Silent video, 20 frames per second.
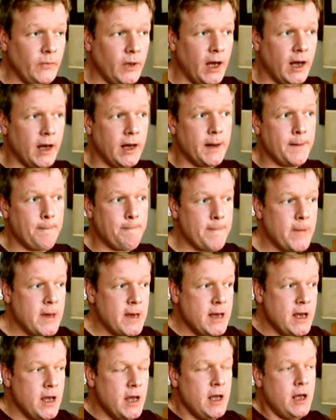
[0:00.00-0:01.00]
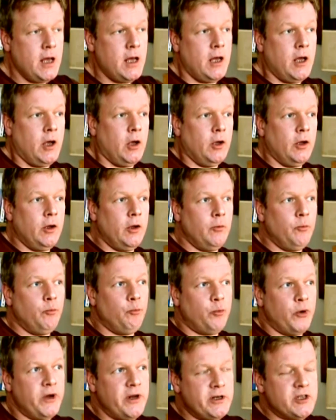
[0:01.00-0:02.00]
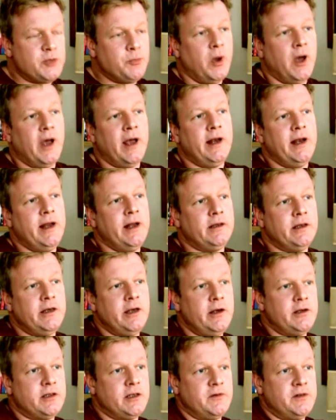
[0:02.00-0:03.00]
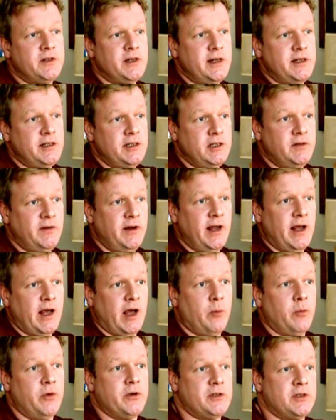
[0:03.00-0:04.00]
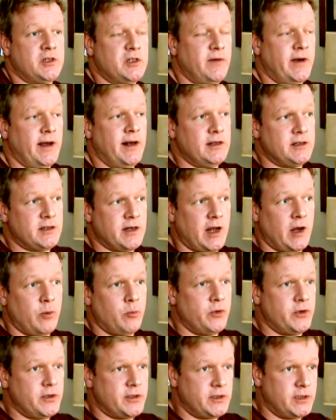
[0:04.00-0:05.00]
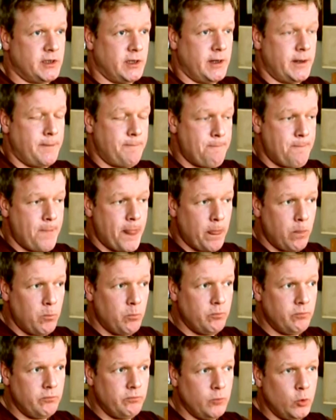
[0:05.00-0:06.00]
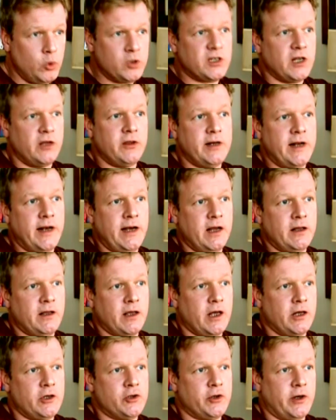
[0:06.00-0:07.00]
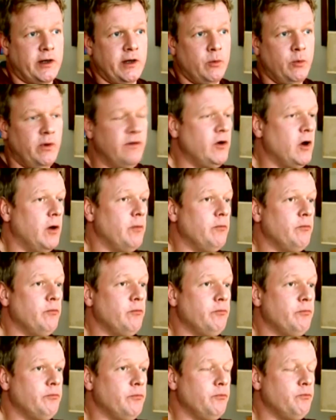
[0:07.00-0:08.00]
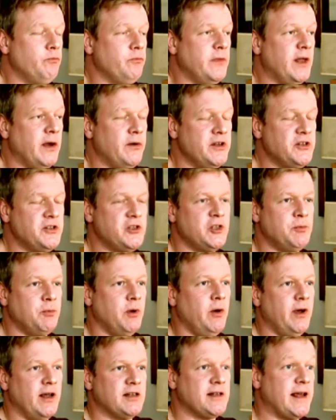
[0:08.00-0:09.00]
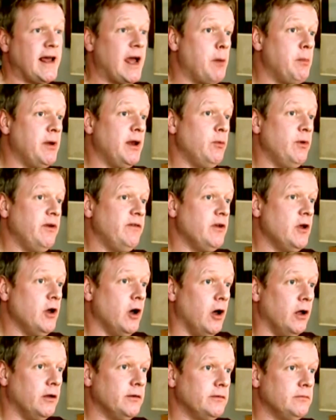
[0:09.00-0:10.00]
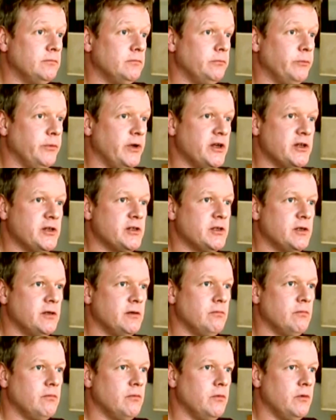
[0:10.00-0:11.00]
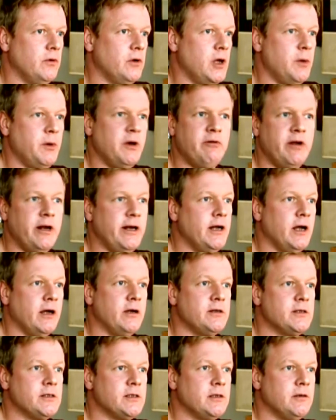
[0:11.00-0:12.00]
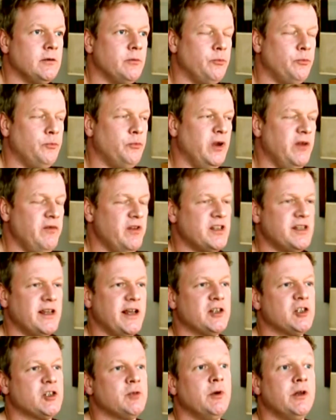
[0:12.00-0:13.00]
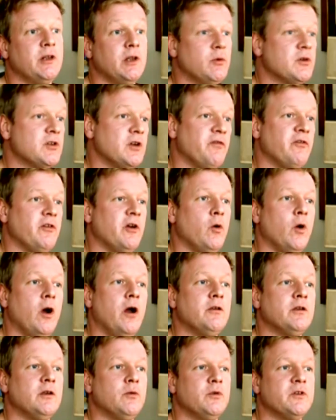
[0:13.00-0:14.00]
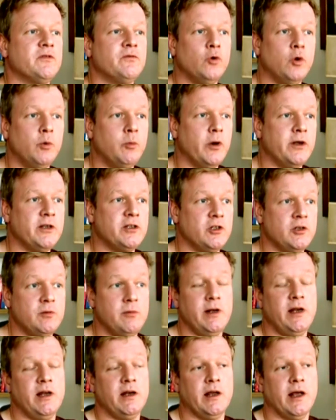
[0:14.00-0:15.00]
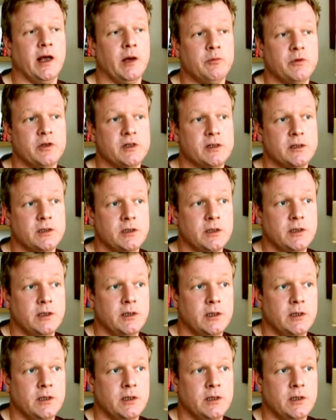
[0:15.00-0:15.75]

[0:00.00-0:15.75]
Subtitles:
Britain has pioneered the use of CCTV cameras and surveillance cameras more so than any other country. There is dispute as to how many we've got, because nobody really knows. Previous estimate that was often quoted was 4.2 million cameras.